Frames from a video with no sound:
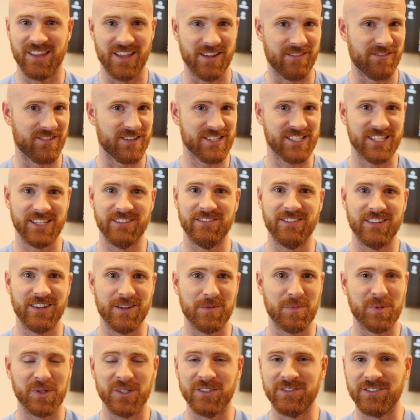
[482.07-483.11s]
They received the
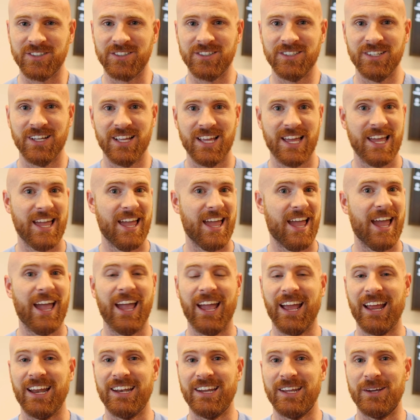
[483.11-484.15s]
approval
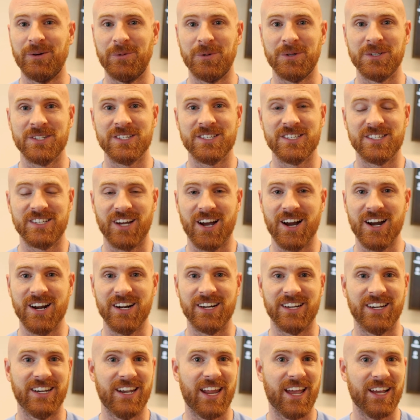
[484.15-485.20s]
and it will
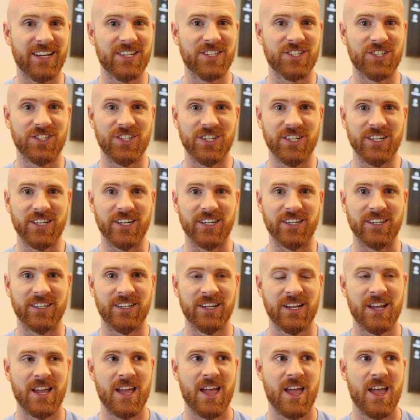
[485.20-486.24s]
start next year.
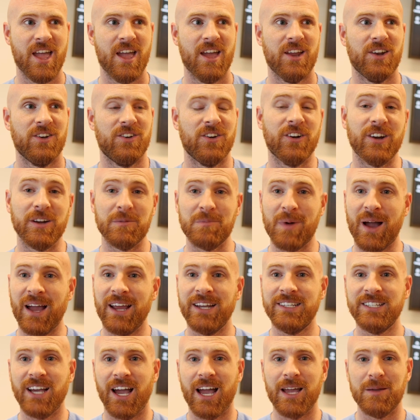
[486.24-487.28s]
During my
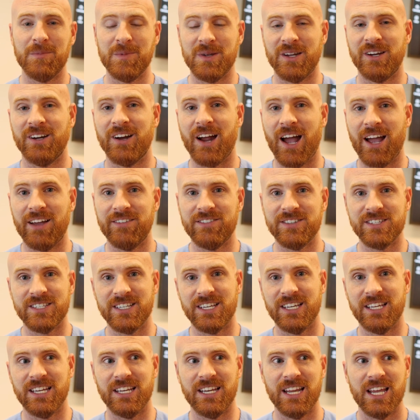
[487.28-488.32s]
time here, I've
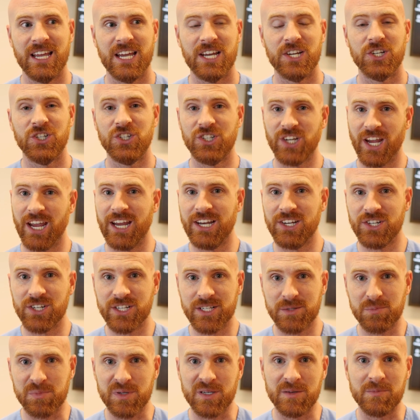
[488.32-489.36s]
seen
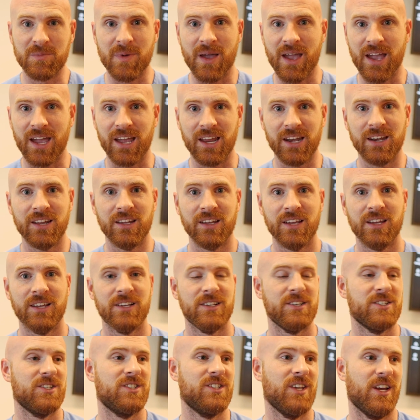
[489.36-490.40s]
changes be made,
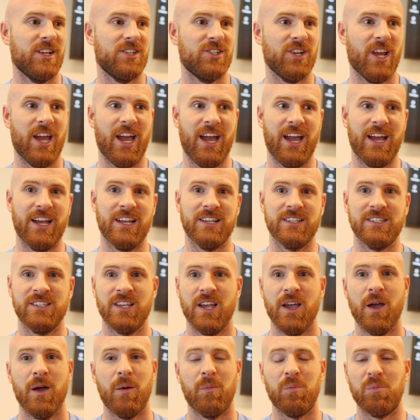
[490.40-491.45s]
such as
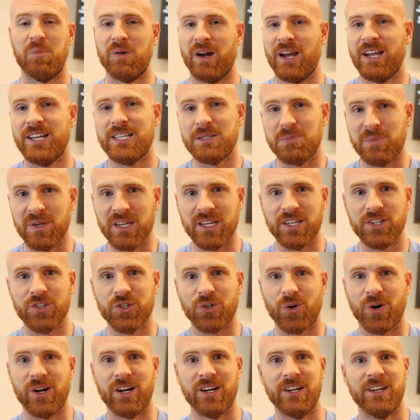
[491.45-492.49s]
breaks being
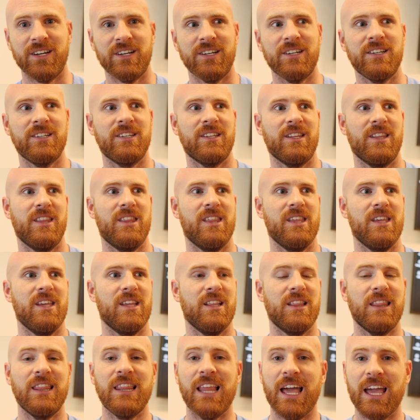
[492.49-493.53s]
shortened, the
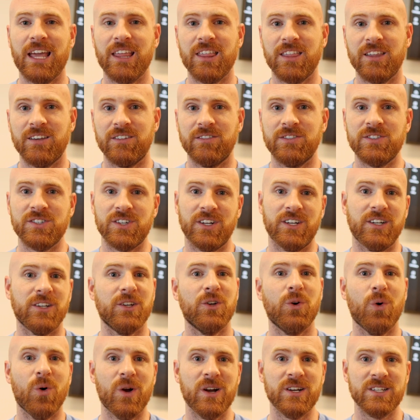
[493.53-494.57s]
length of certain
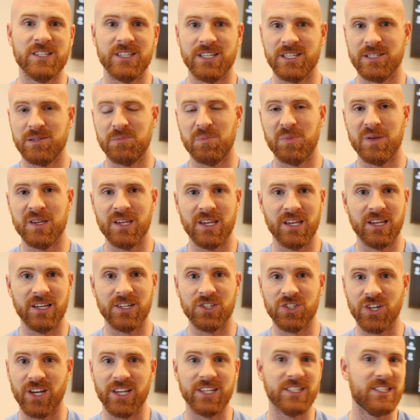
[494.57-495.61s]
courses being
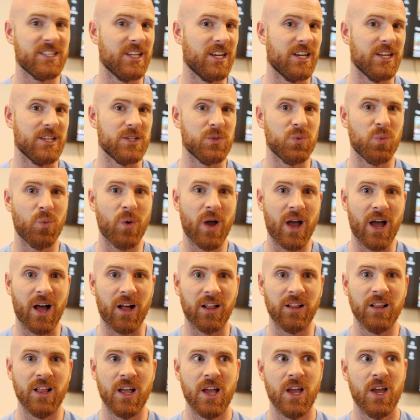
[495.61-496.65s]
adjusted as
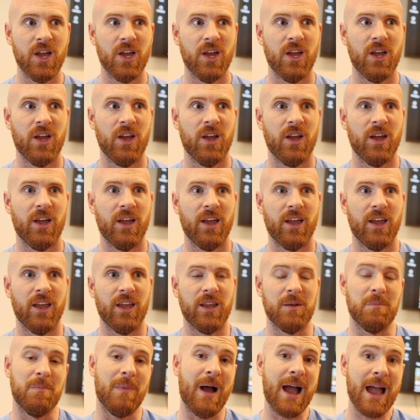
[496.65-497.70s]
well,
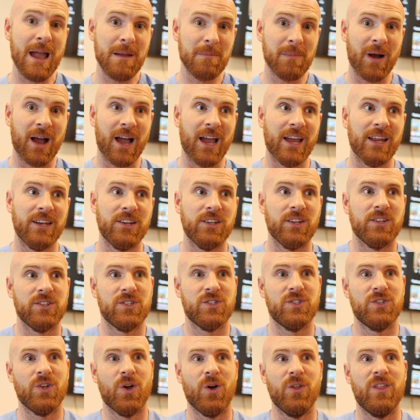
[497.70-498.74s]
in my mind,
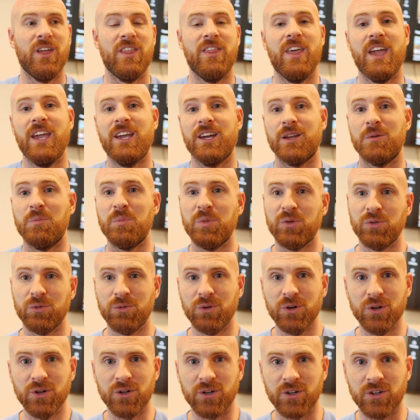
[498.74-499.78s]
so that they could
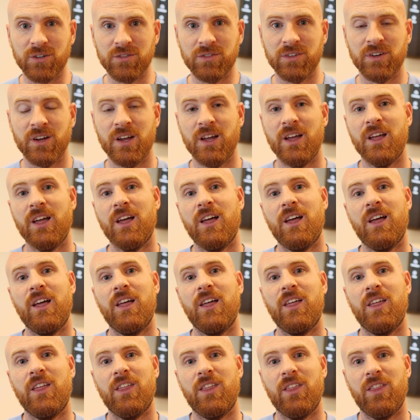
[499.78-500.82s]
prove
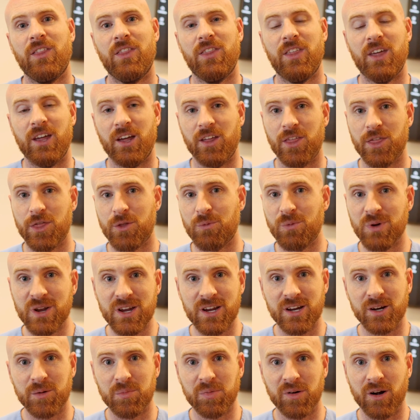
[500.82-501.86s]
that a
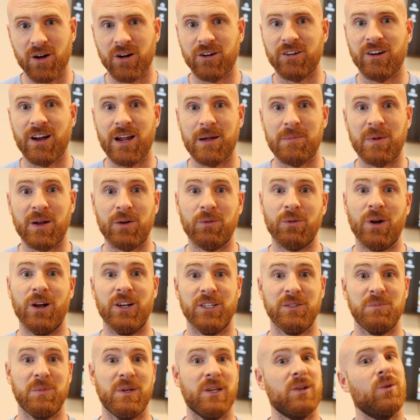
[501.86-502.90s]
three-year program at
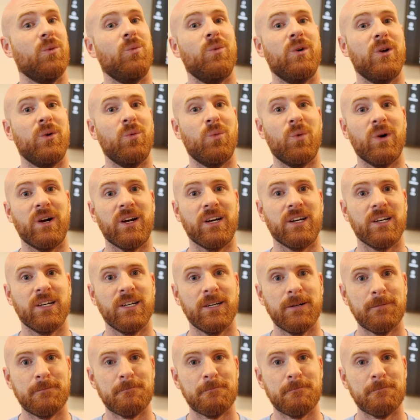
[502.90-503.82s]
Roseman would work.